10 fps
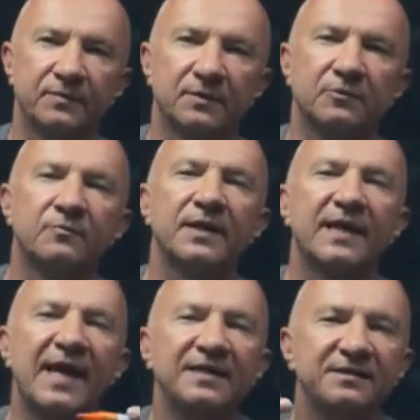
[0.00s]
to make
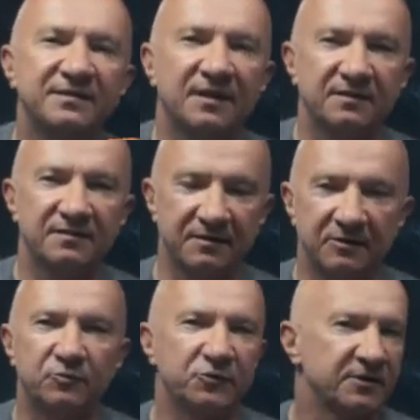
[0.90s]
any statistical
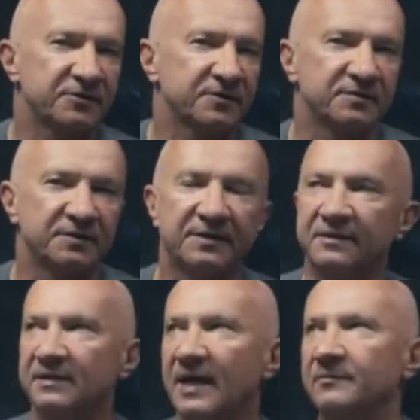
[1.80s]
predictions in her
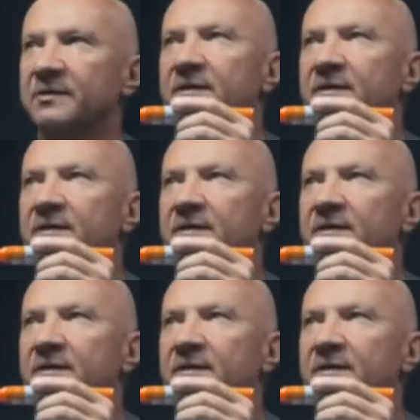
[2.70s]
lab.